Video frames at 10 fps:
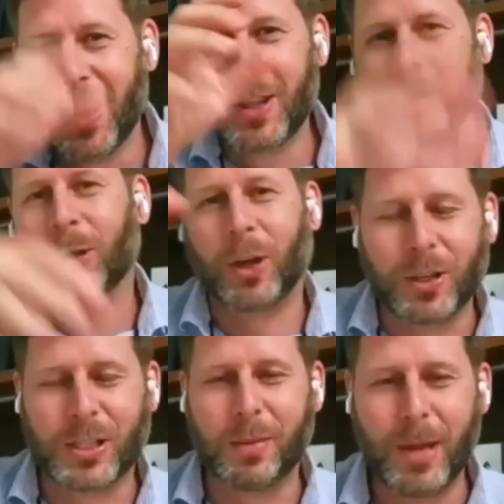The
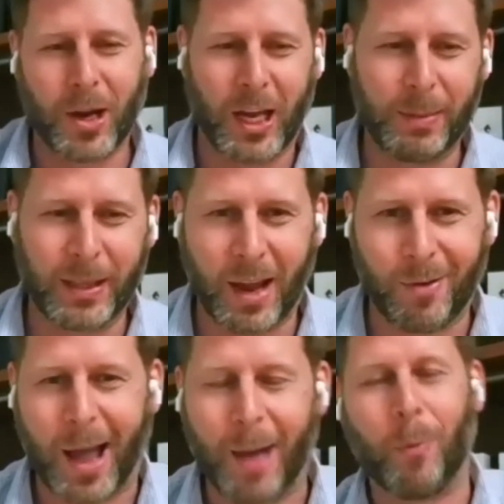returns to me are going to be
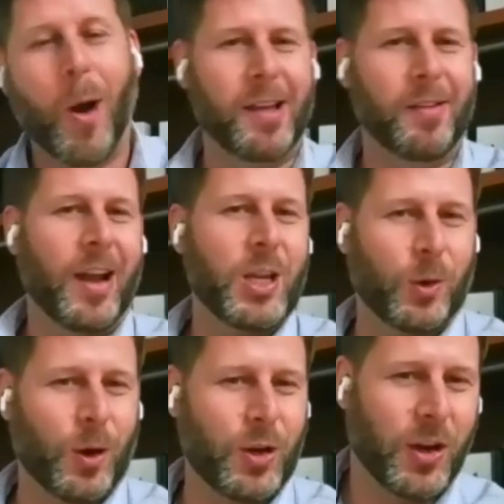levered up. Why invite
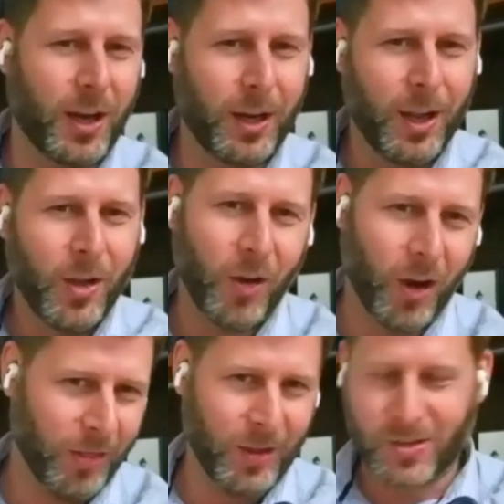George in
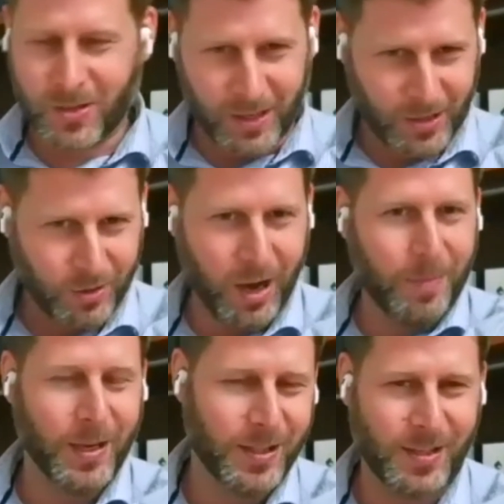on this great
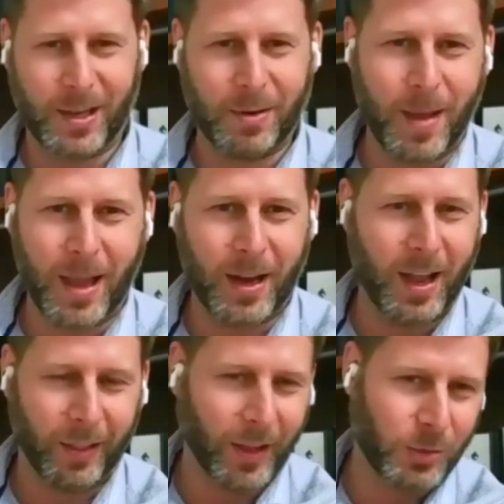business that we made
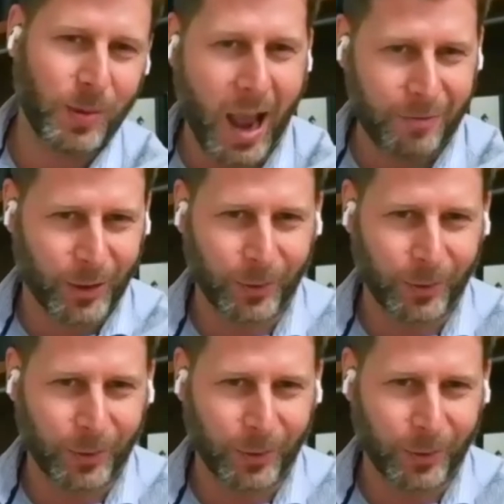unless we have to?